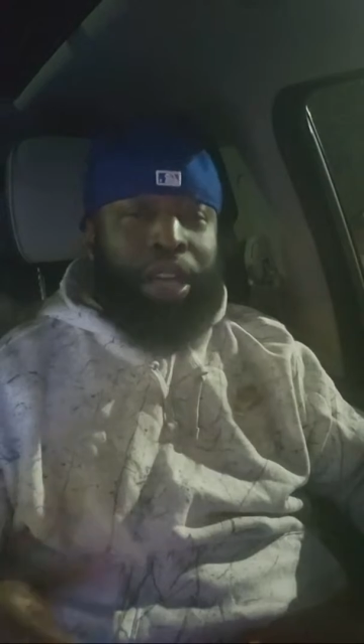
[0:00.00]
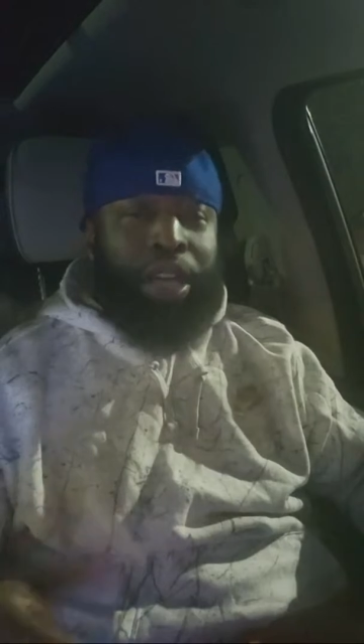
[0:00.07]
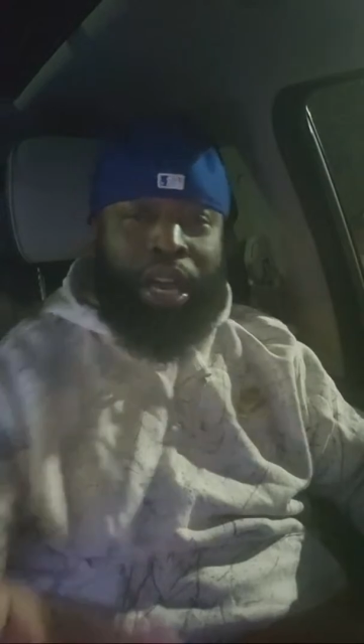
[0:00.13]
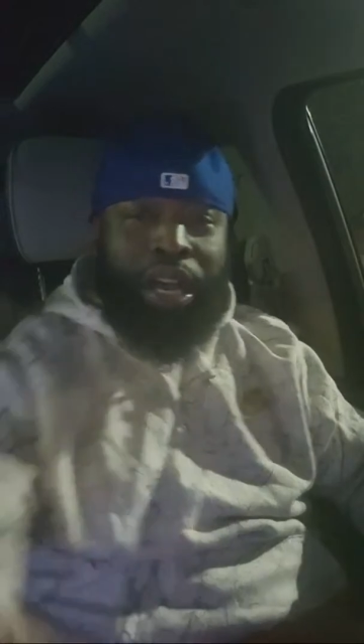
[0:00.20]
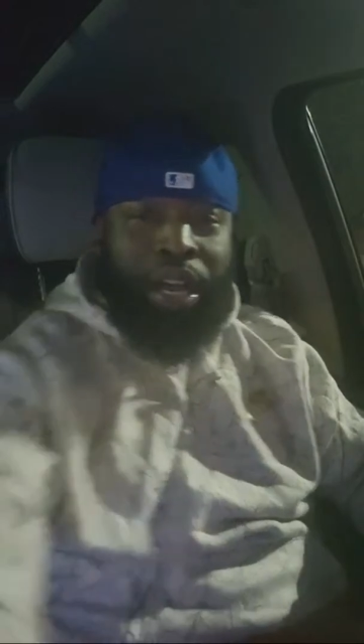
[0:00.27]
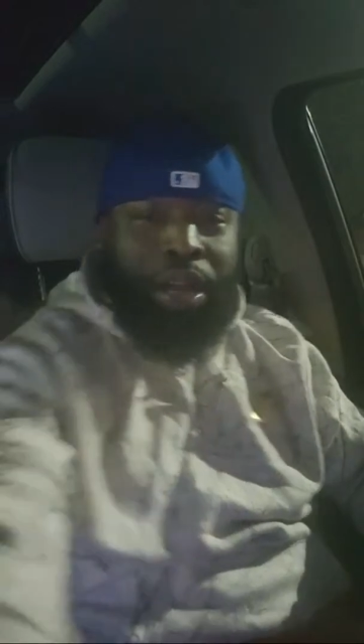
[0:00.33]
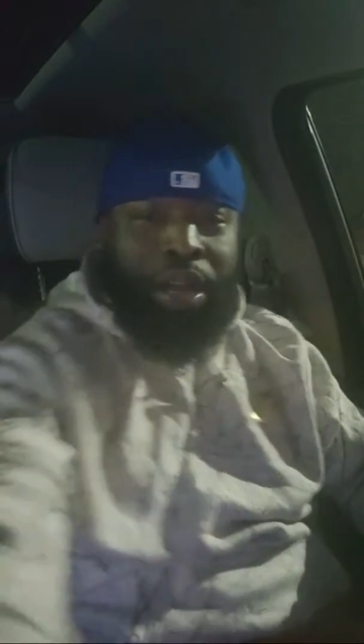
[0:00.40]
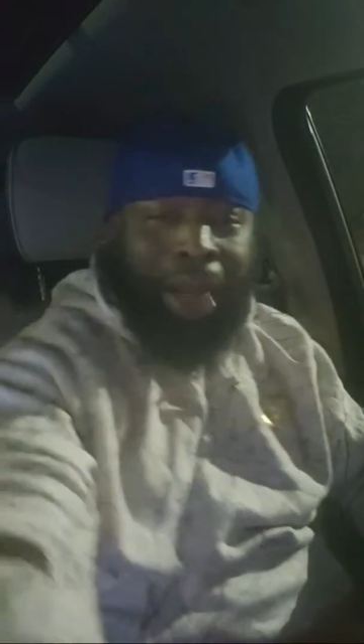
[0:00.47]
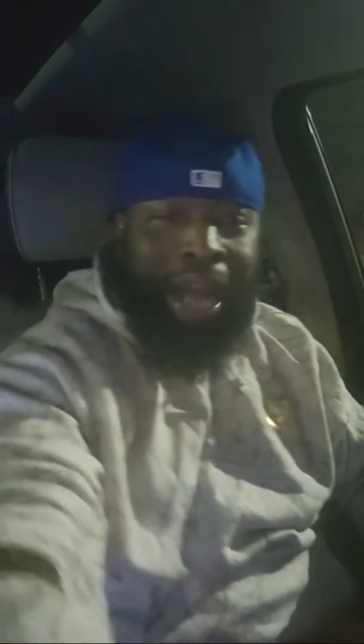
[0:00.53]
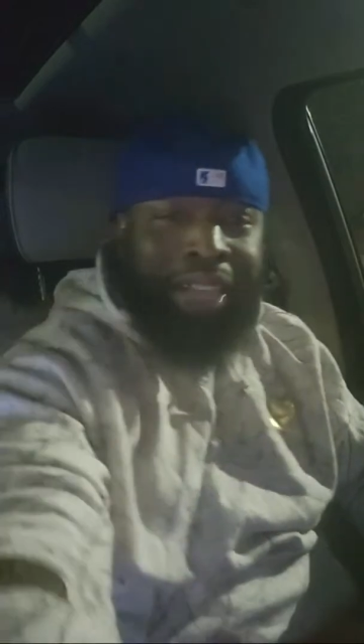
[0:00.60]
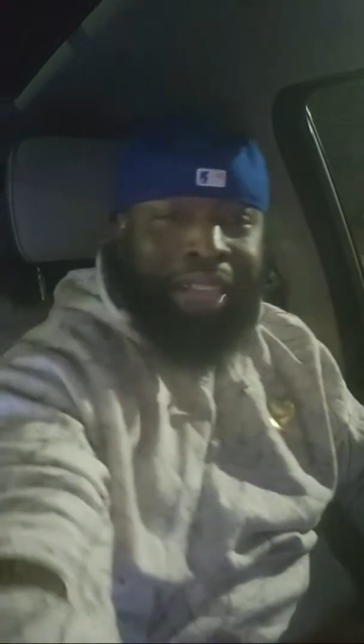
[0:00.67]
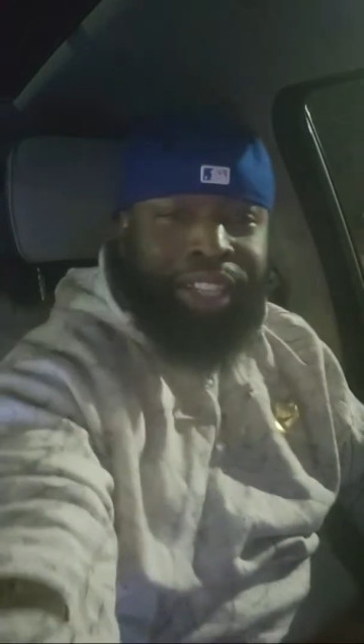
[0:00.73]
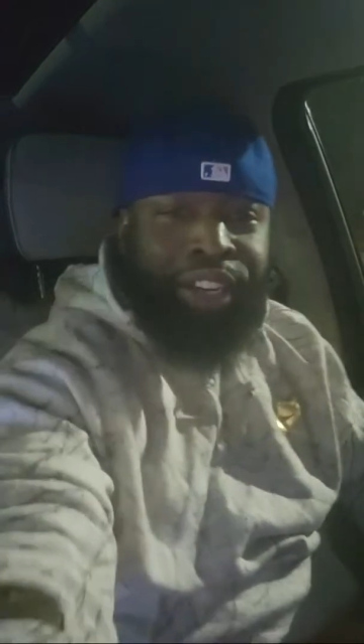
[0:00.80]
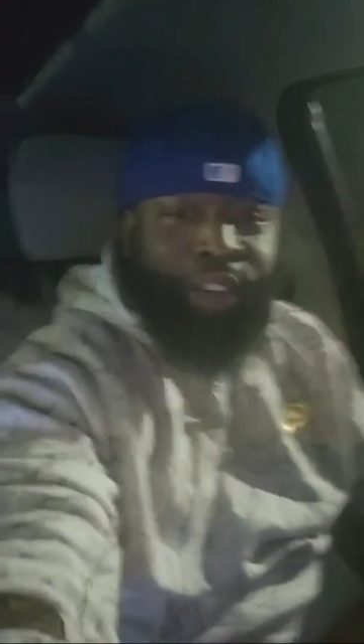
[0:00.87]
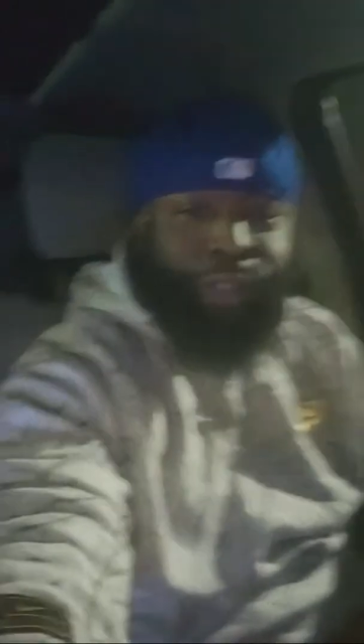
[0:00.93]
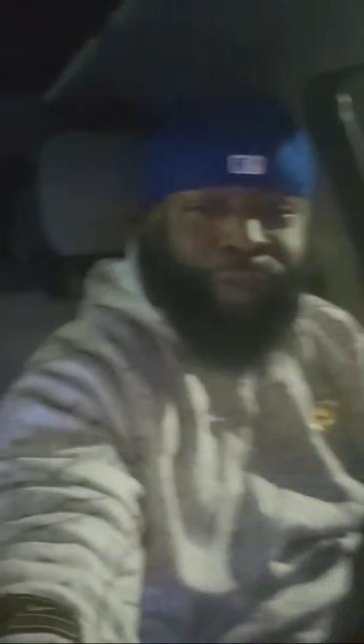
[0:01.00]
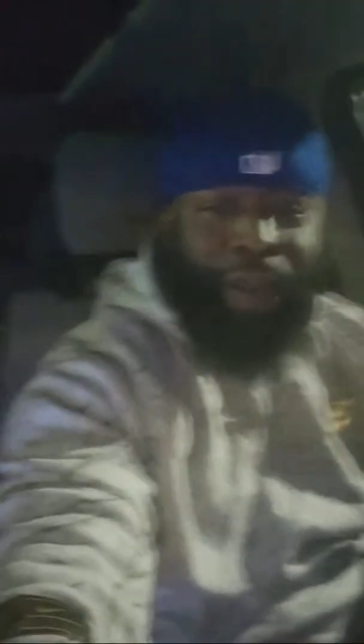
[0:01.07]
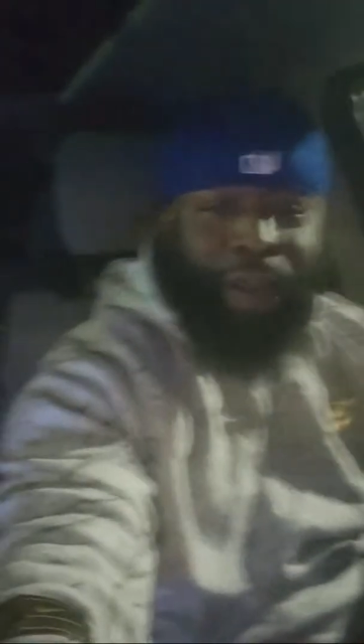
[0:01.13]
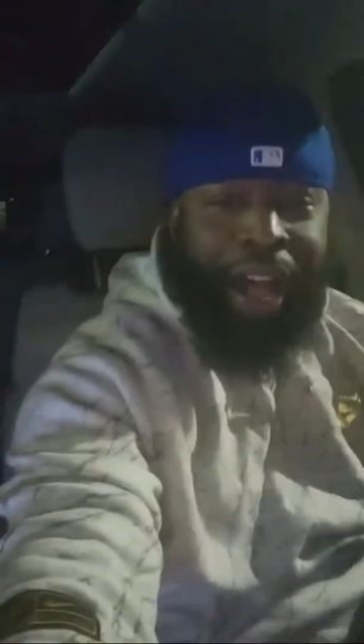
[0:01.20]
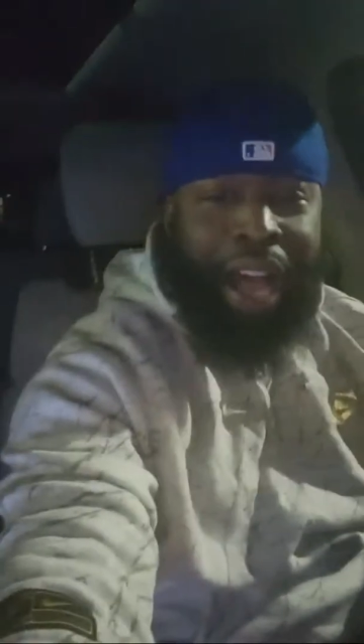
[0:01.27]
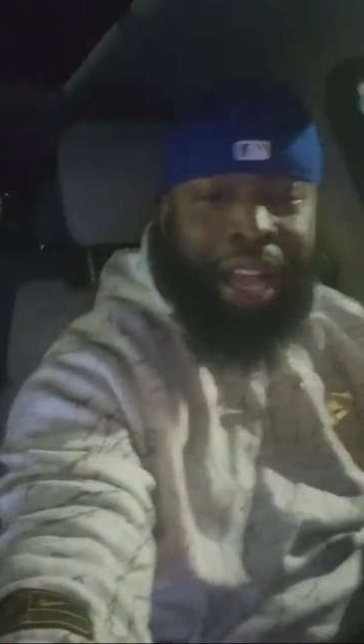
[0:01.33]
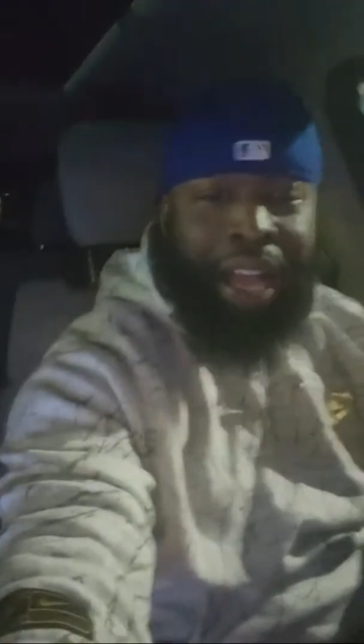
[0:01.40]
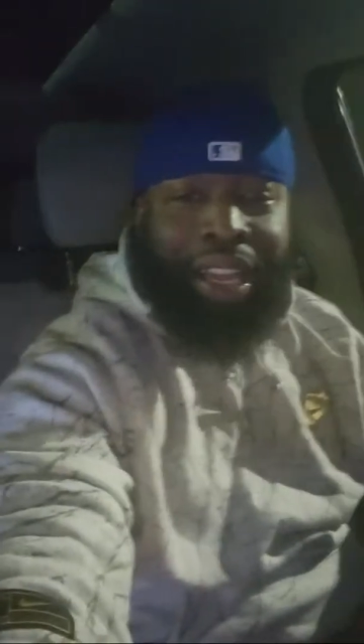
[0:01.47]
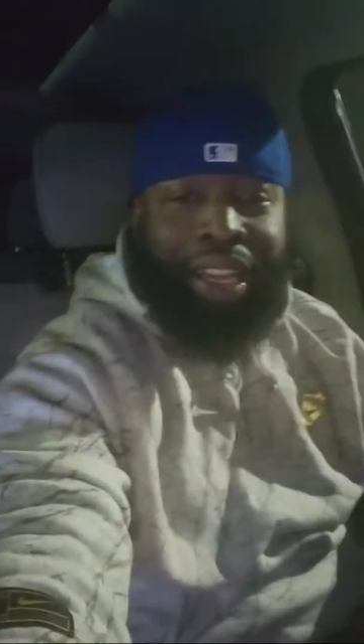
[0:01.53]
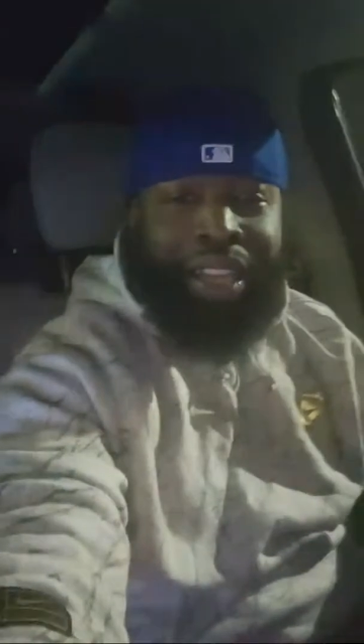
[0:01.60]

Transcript: identify,